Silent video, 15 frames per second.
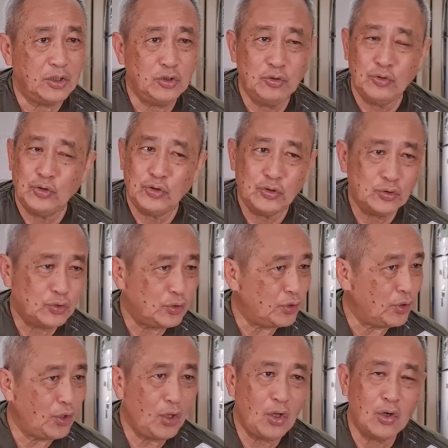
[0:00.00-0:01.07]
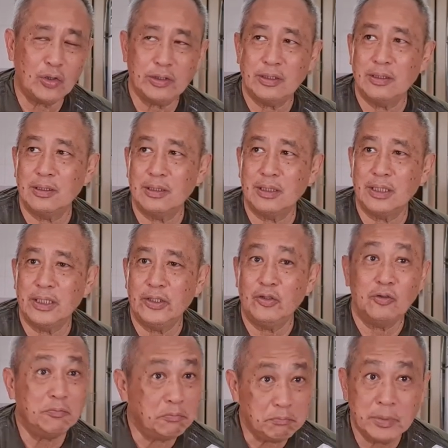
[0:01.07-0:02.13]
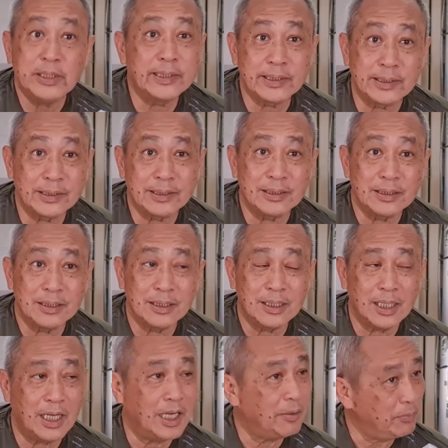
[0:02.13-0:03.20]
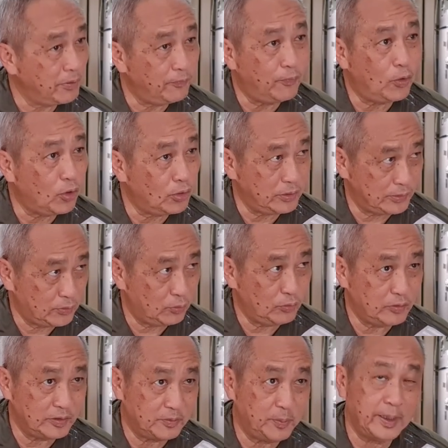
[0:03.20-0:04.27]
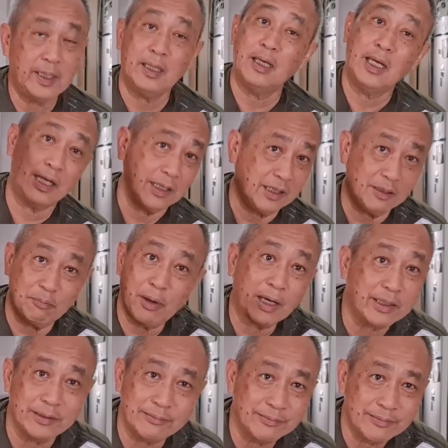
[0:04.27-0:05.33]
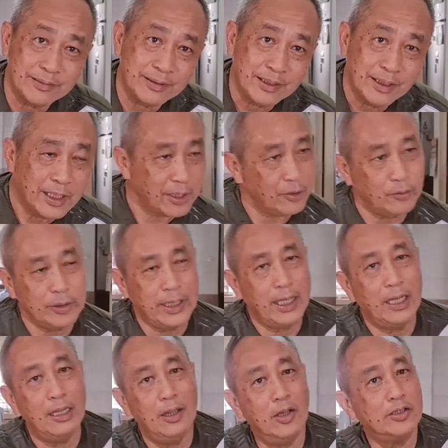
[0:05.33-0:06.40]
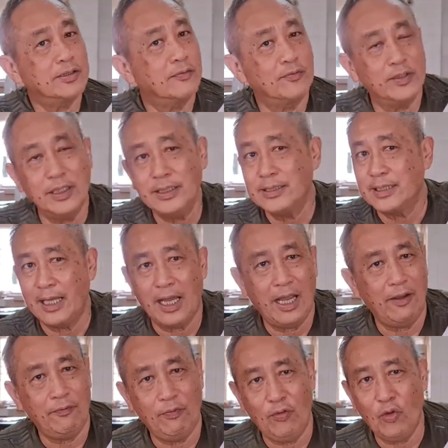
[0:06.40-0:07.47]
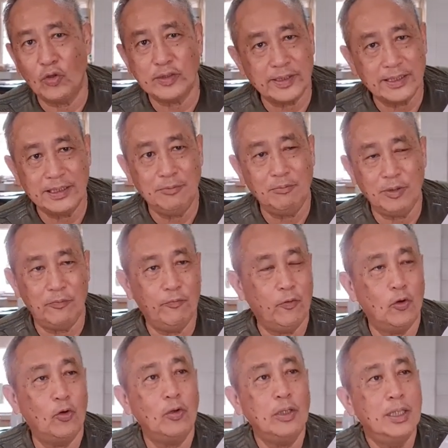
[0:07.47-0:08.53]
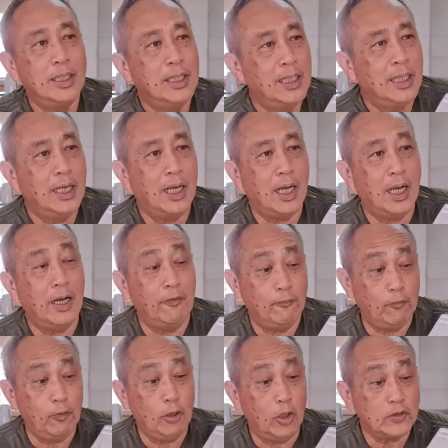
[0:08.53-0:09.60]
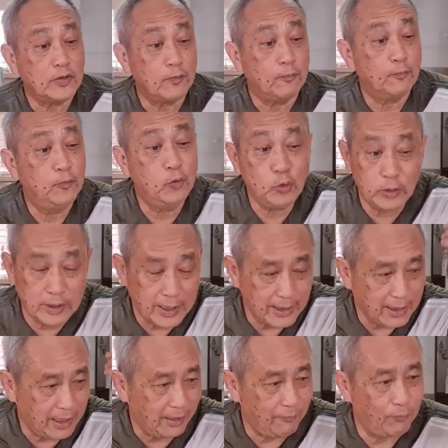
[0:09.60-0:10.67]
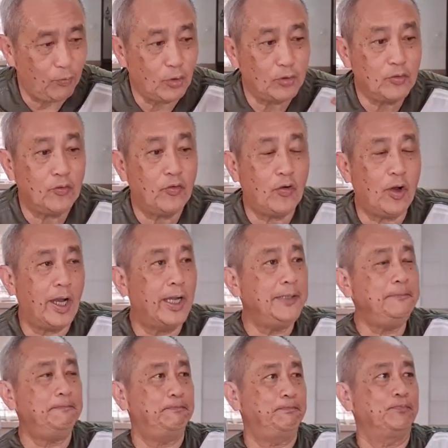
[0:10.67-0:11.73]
you should not, you know, miss. Before you, so to speak, kick the bucket. Now, there are lots of things that I have not seen before, lots of food that I have not tried,